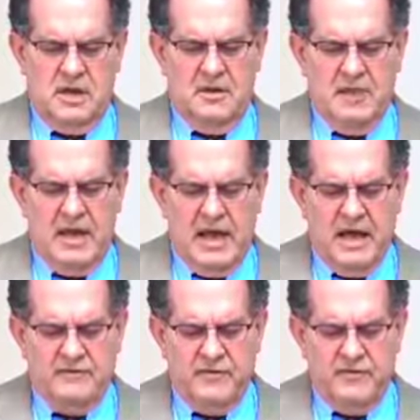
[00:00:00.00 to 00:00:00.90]
on
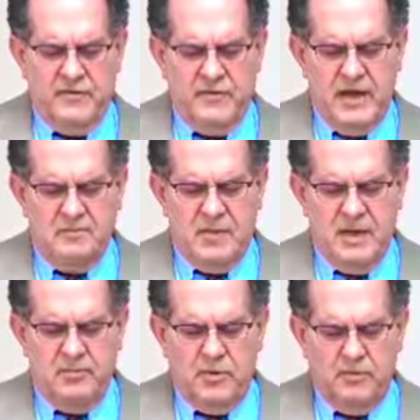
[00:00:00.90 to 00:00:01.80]
behalf of that
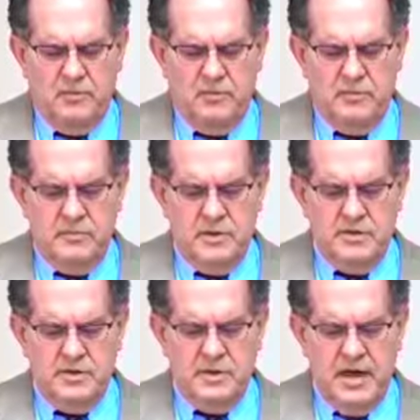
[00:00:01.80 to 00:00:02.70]
people
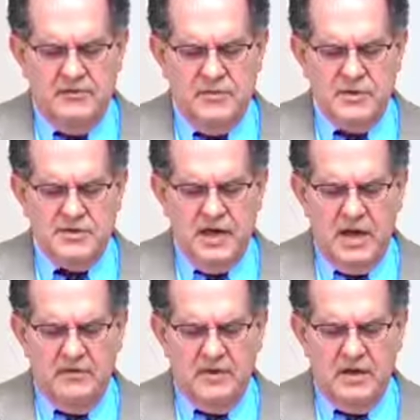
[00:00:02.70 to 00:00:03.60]
that you gave him to
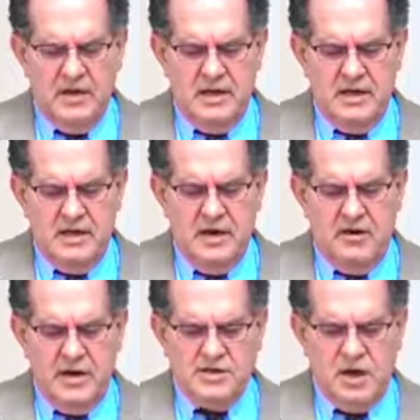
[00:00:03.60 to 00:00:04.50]
save, and
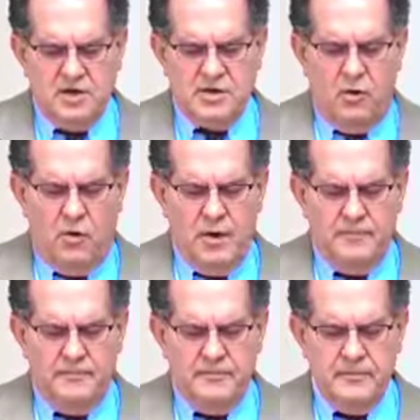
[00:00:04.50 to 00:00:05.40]
therein is our joy.
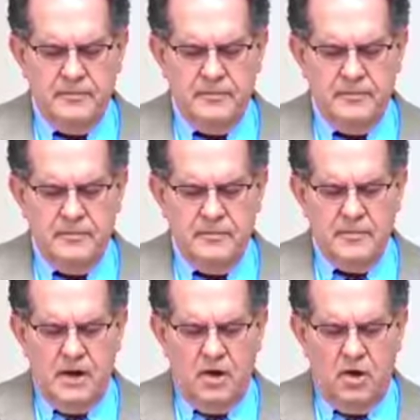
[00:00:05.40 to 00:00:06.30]

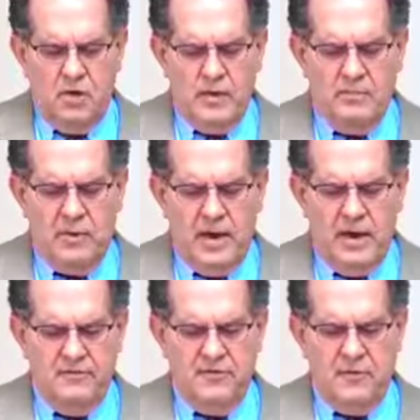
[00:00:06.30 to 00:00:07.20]
And oh, we
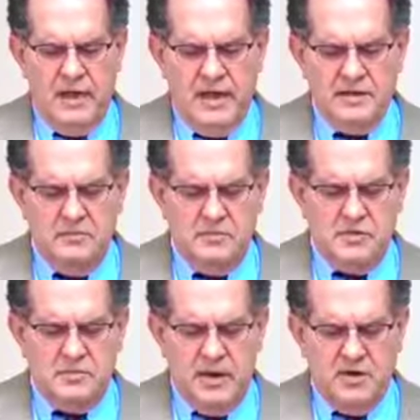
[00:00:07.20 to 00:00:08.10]
pray for that
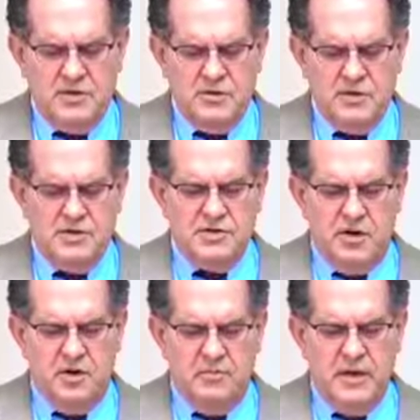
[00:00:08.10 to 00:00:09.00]
spiritual
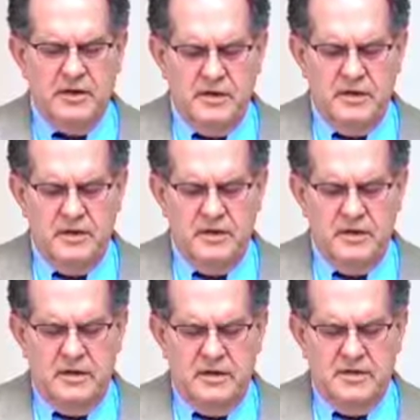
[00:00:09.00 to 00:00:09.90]
discernment
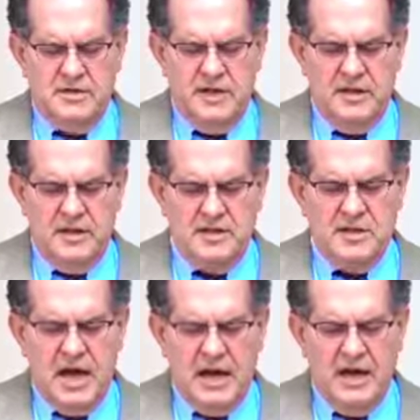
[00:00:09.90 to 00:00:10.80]
to see that
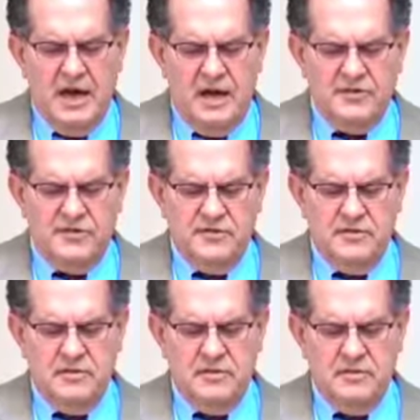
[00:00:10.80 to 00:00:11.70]
it's not in
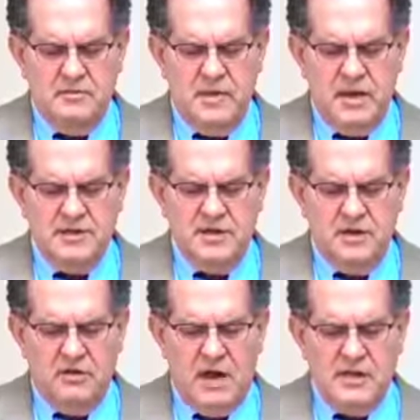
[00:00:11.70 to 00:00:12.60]
us, but it's
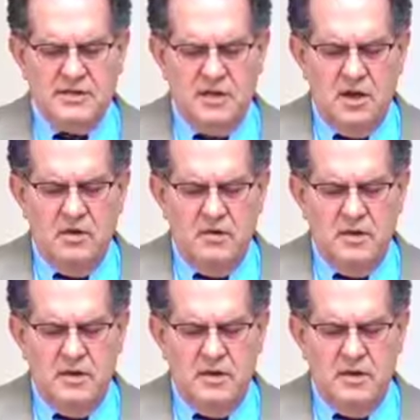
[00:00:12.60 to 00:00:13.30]
in Christ alone.